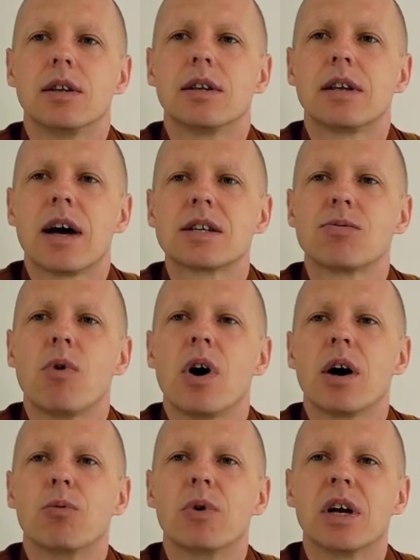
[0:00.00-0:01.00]
That's
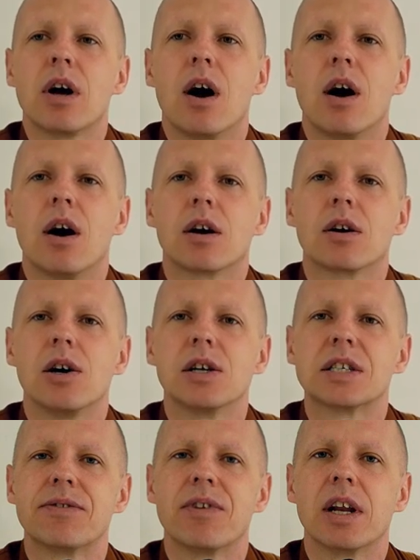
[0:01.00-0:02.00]
why we are
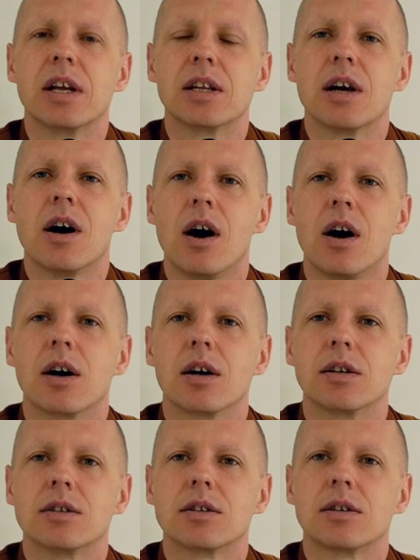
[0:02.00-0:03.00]
cultivating the
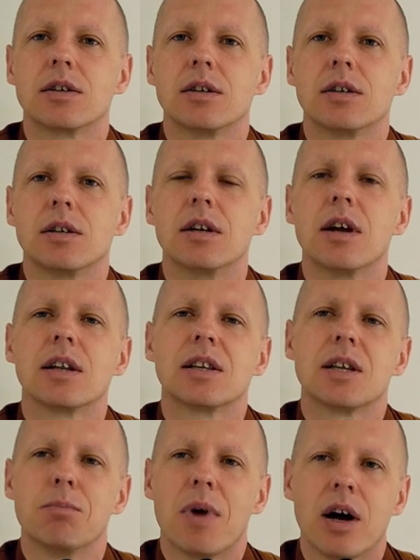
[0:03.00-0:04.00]
heart,
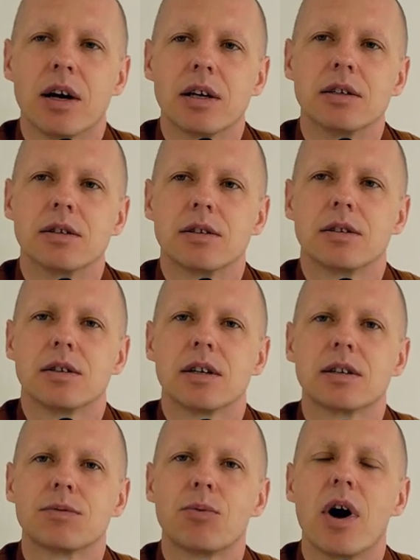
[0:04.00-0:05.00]
not the mind.
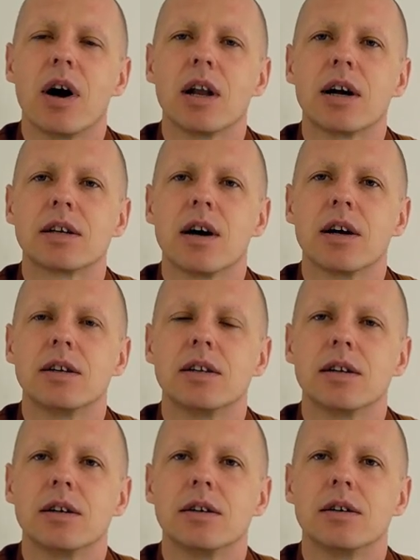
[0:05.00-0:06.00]
That's why I like the
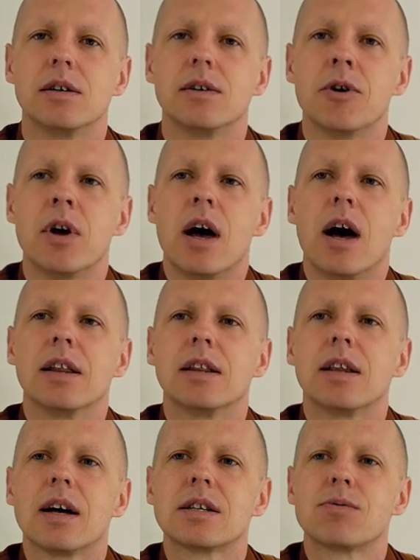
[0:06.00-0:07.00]
idea.
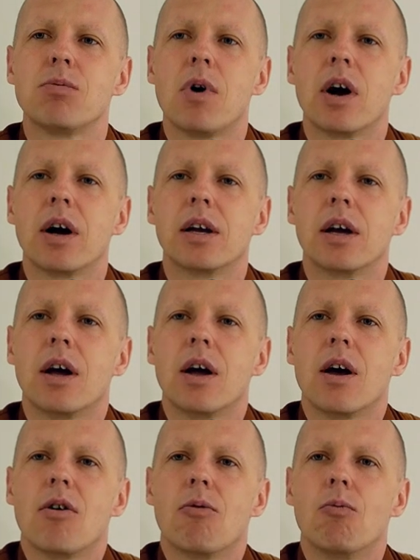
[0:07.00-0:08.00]
And that's why
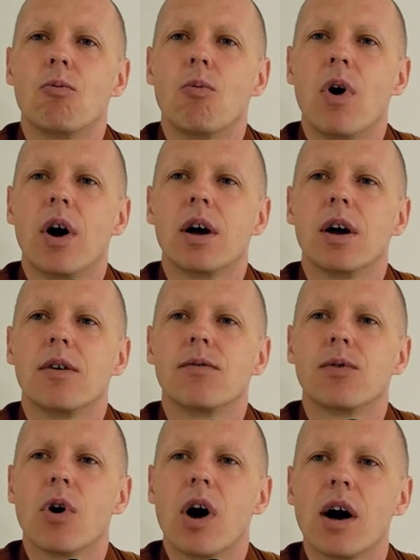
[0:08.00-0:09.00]

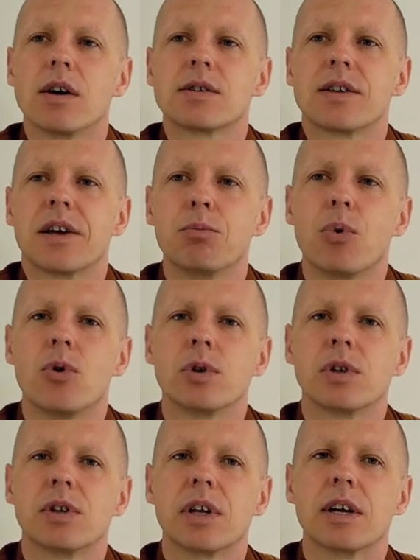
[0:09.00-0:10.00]
for us the
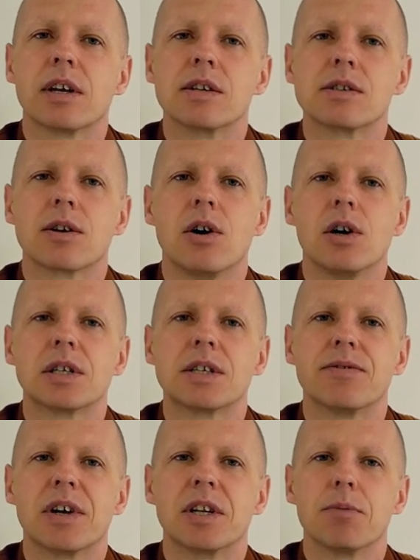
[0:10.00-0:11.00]
important thing is to
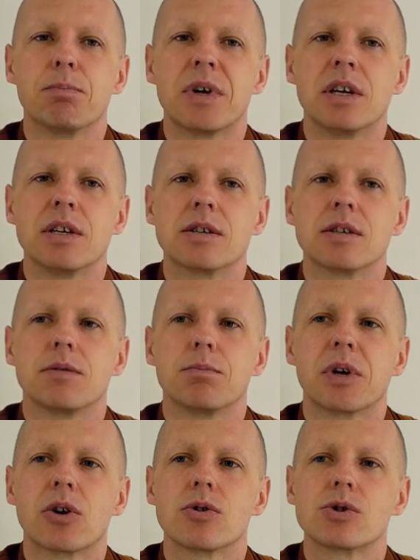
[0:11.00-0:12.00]
cultivate the peace,
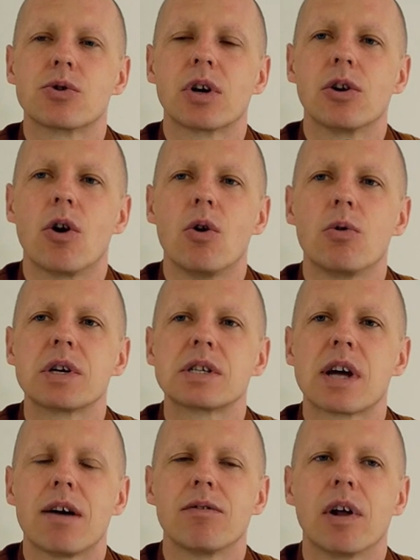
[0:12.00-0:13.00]
because you can
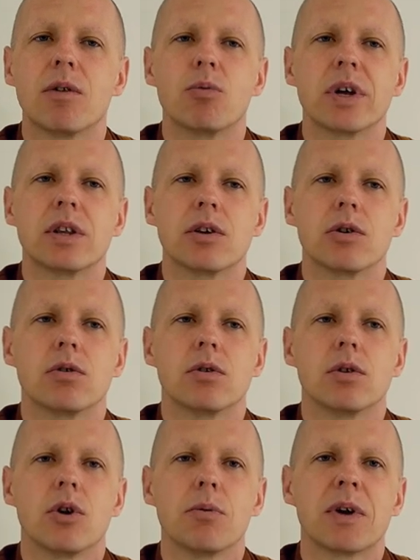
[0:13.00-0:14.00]
always have that with you,
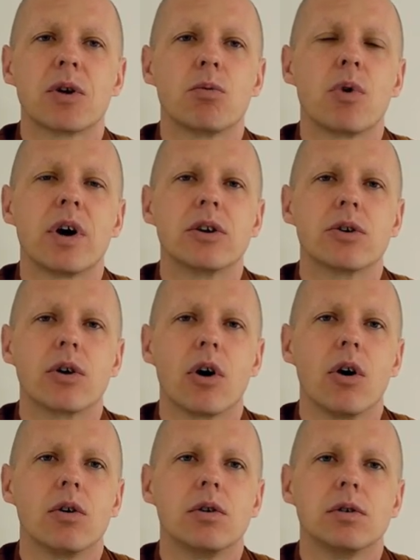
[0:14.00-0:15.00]
no matter where you
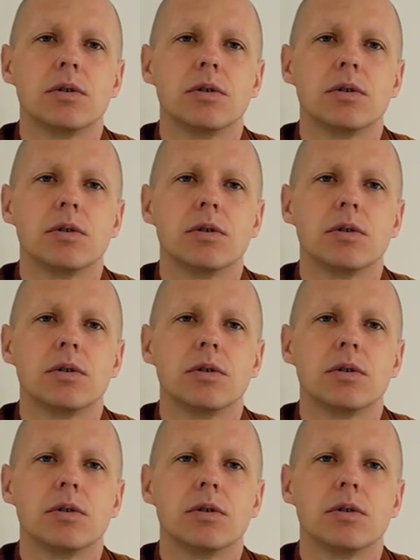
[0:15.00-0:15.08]
go.